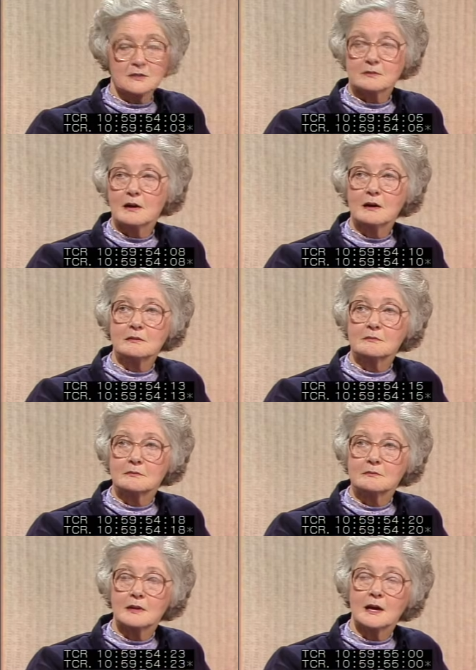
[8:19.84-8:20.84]
has
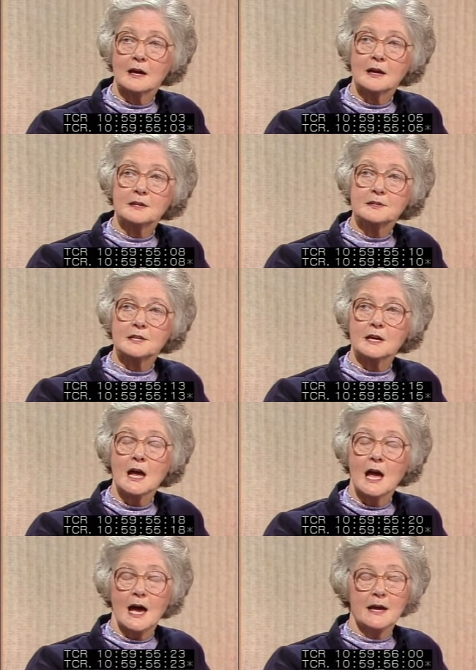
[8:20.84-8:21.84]
gone. And
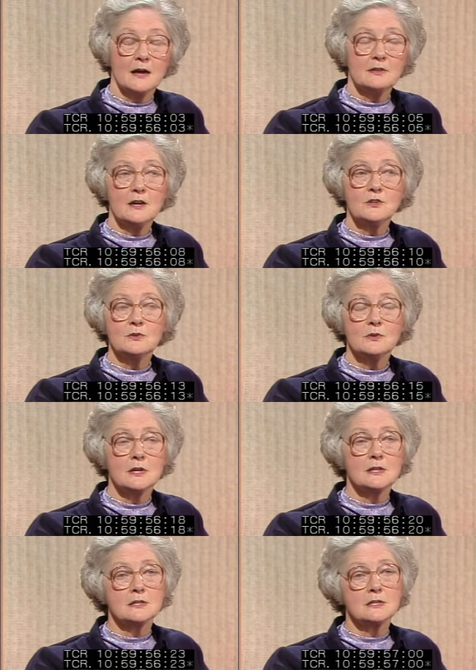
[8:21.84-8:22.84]
I think too
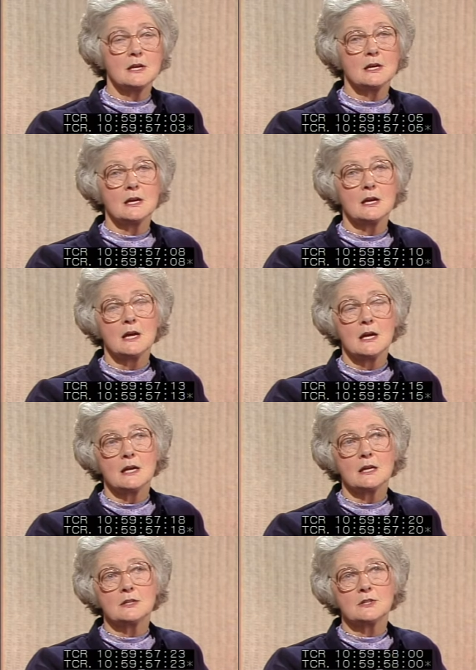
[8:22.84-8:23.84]
that
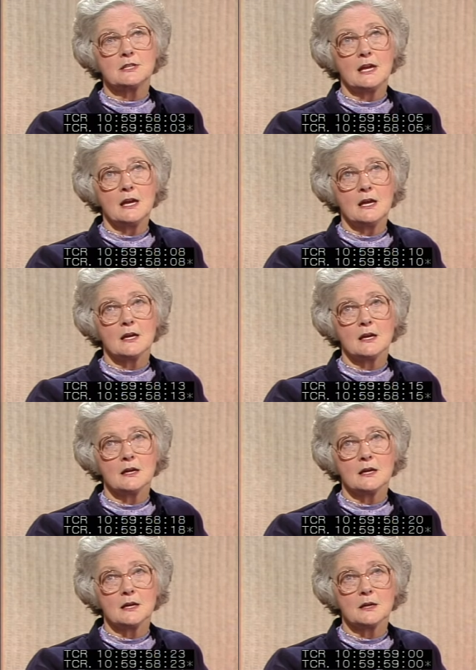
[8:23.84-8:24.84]

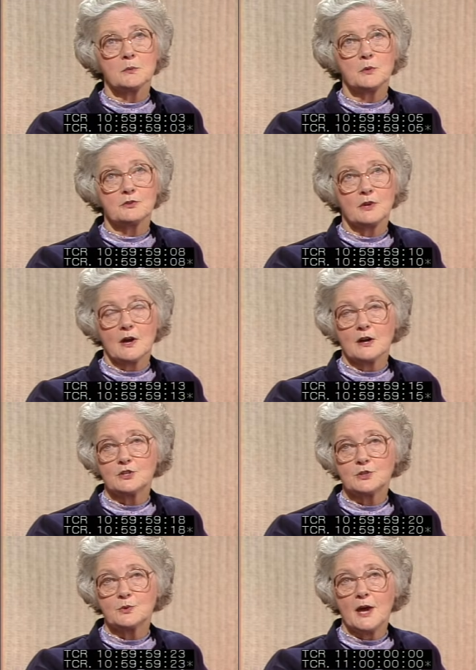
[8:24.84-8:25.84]
today, with
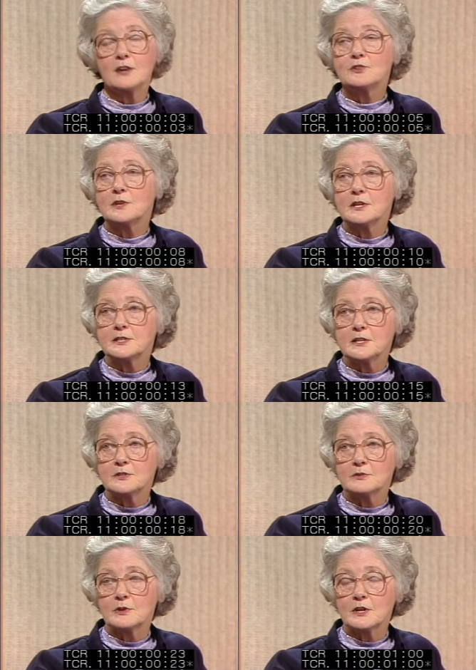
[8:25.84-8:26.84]
regard to entries
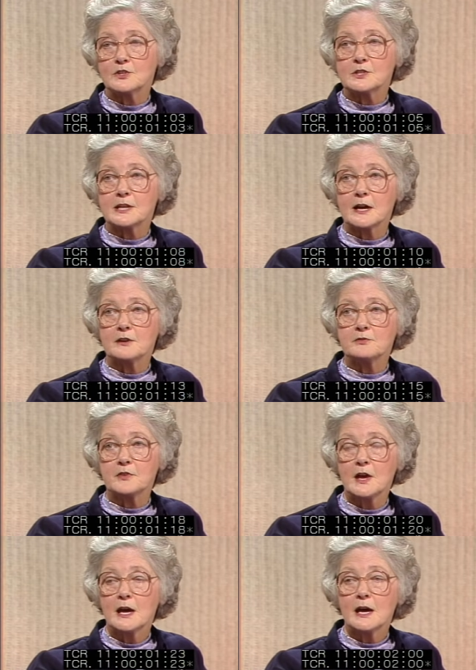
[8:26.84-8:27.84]
into the religious
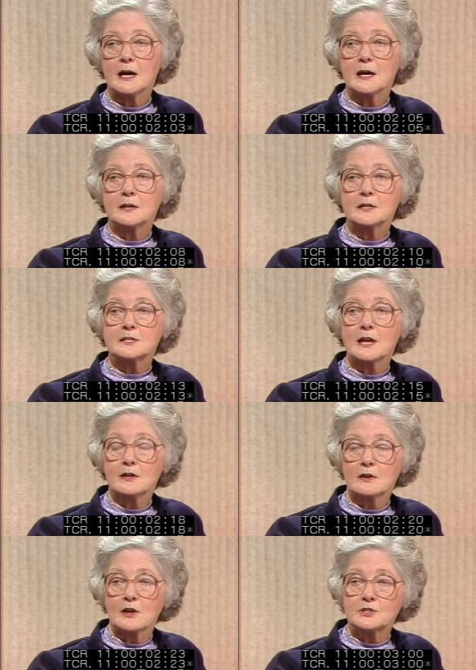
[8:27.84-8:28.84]
life, the
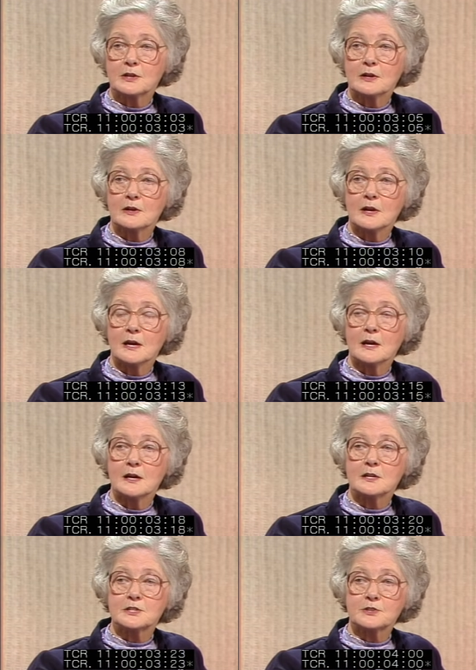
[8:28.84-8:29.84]
psychological
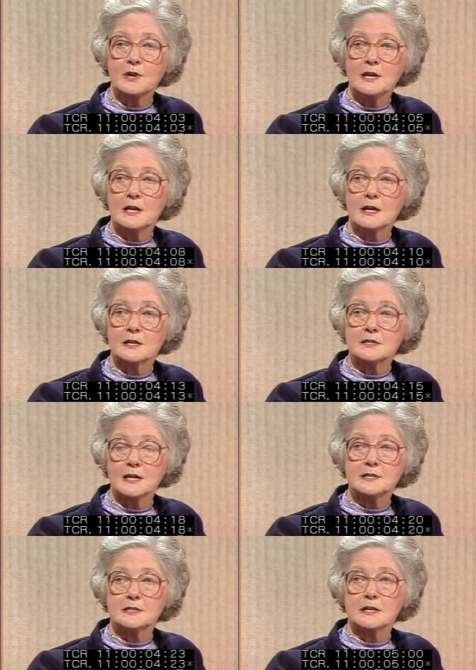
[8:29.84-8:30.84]
screening and
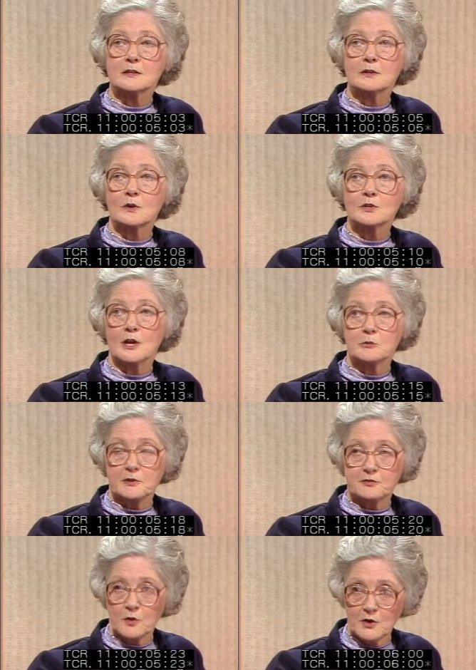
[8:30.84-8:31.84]
testing that goes on
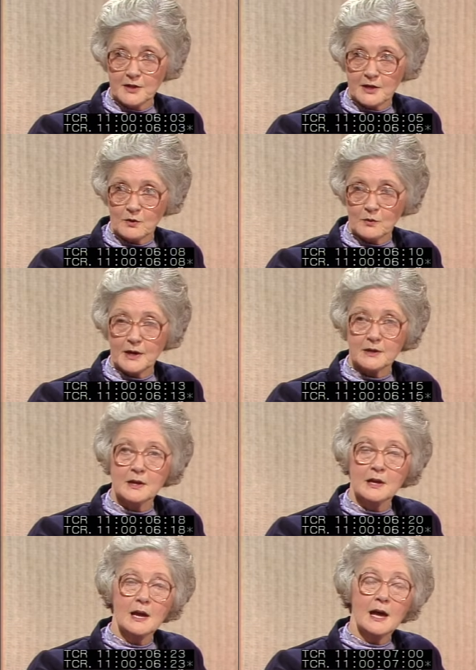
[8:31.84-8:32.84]
before they go in